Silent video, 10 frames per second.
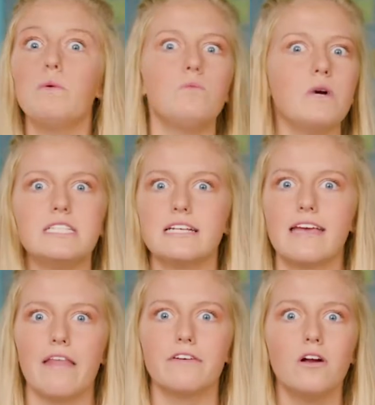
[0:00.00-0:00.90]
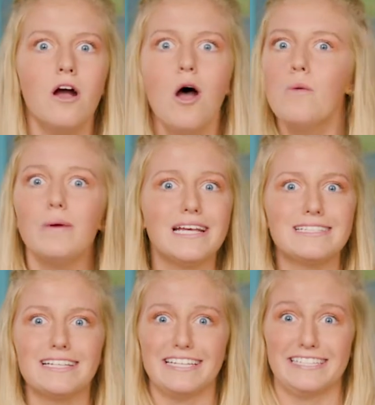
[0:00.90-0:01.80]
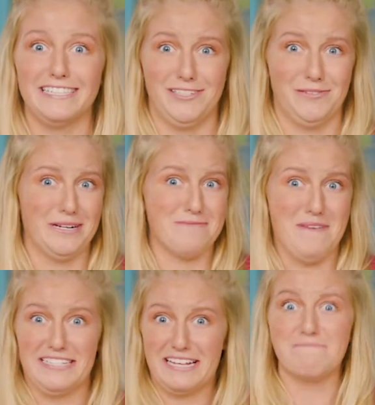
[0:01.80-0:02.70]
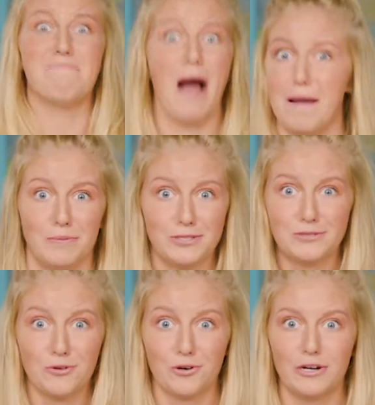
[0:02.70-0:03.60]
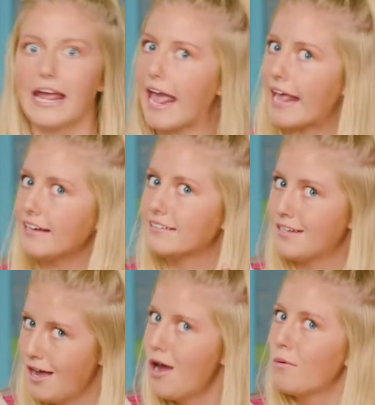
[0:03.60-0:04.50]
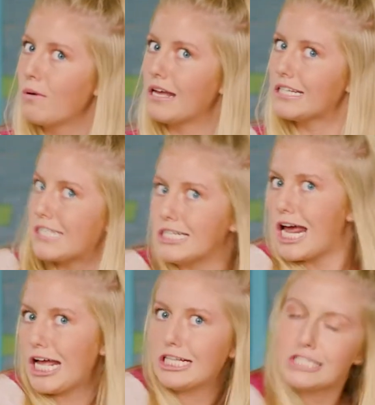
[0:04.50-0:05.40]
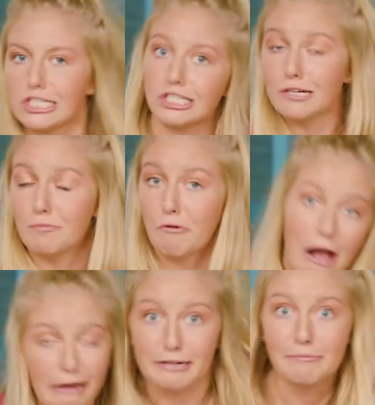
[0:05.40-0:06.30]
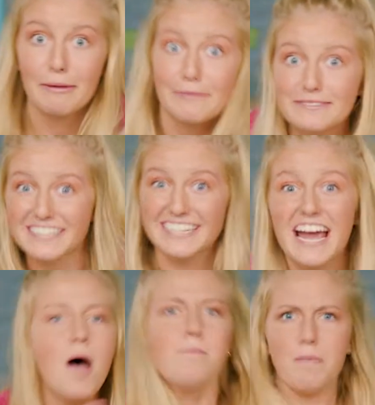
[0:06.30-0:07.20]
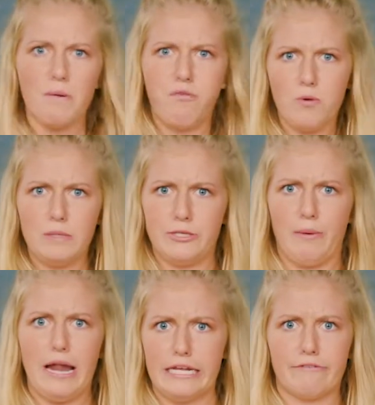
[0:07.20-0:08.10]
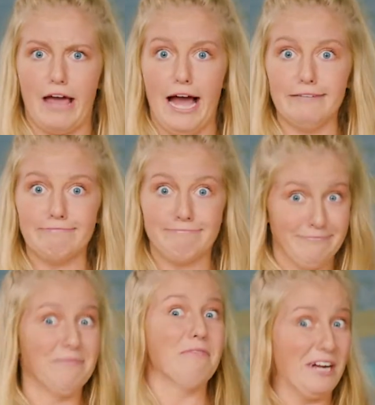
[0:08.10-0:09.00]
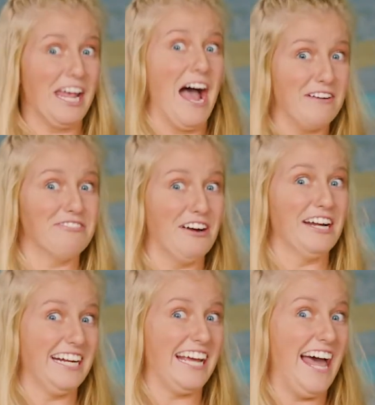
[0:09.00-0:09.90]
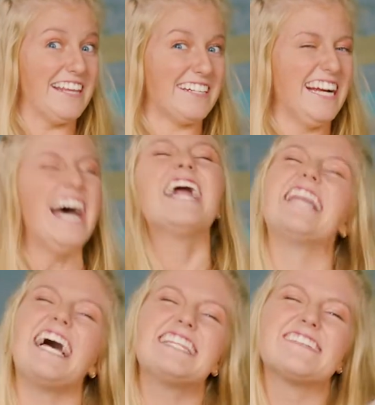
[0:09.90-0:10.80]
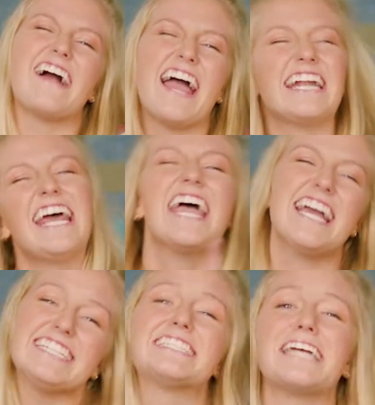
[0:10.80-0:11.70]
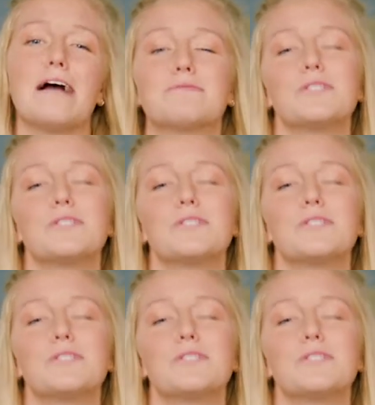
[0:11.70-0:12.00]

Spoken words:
when we're together, we get to listen to an amazing Bible story and we get to dance to some rockin' music. But before we do any of that, we have fun together. That's right, it's time